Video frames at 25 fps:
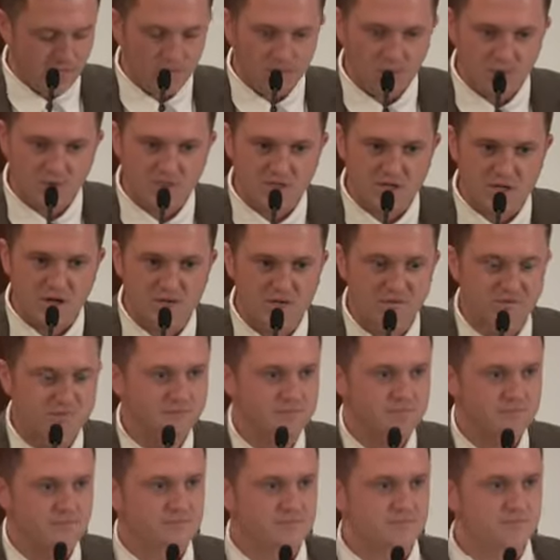Also,
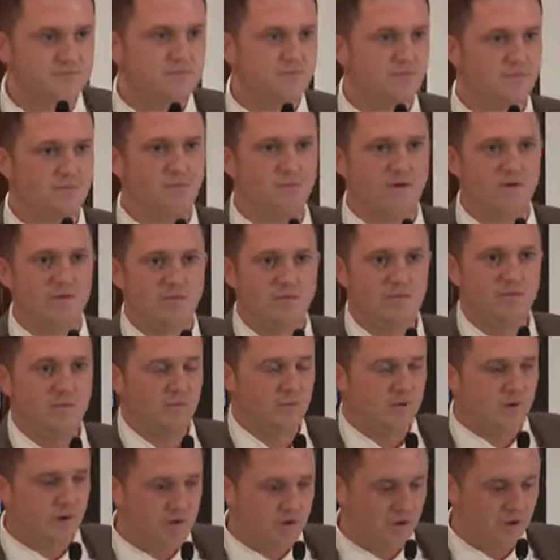
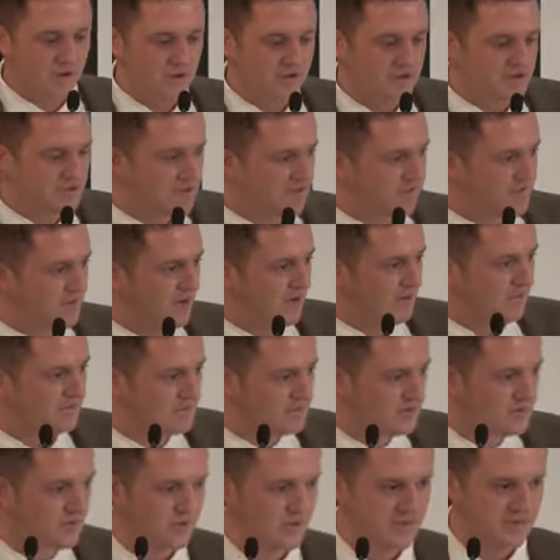we're accused of
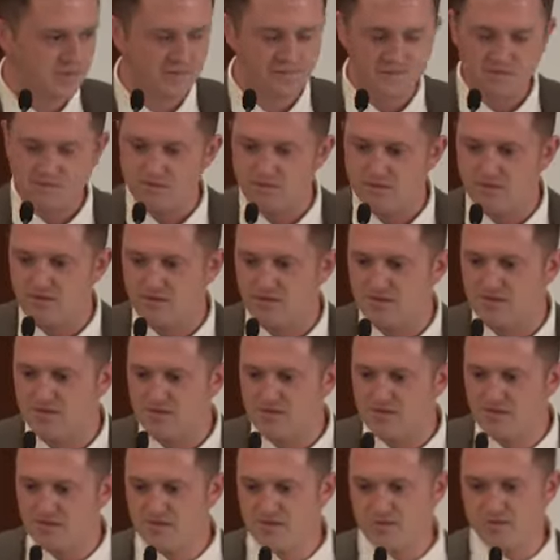doing
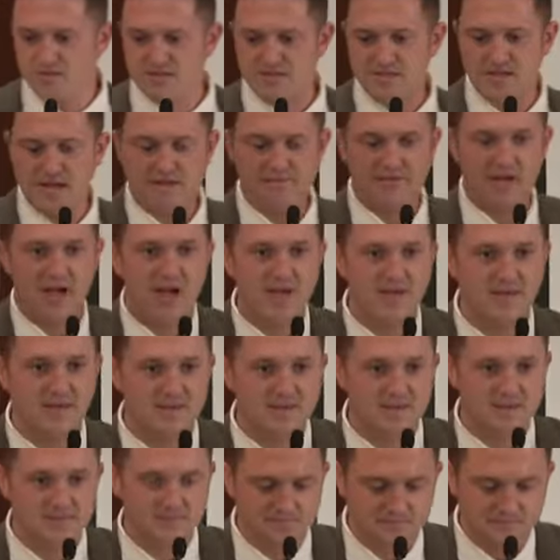this out of
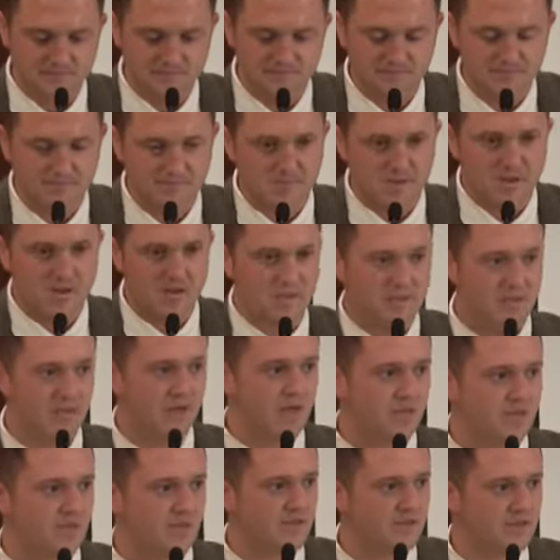hate.
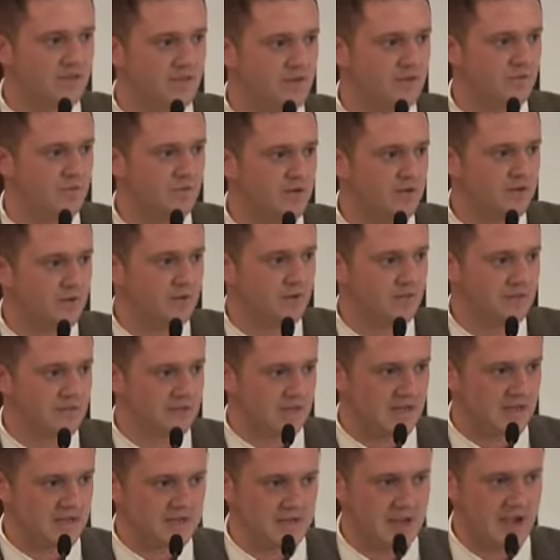Nothing we do
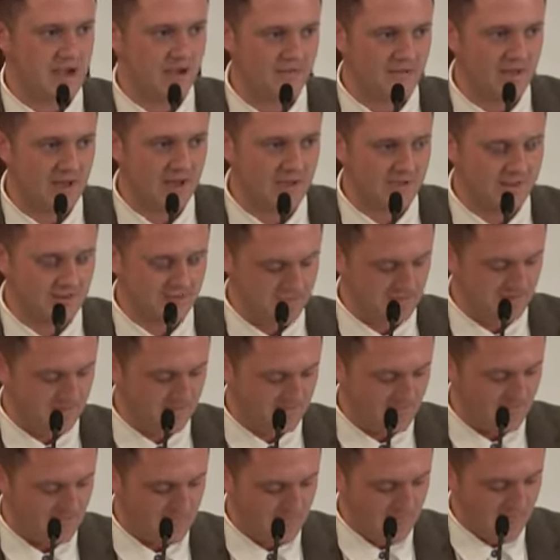is out of hate.
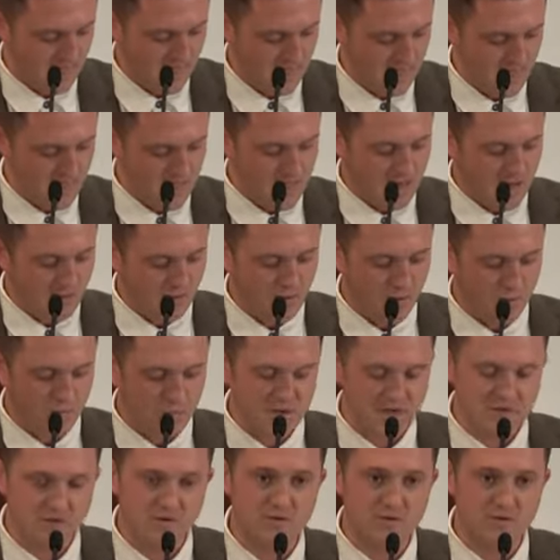What we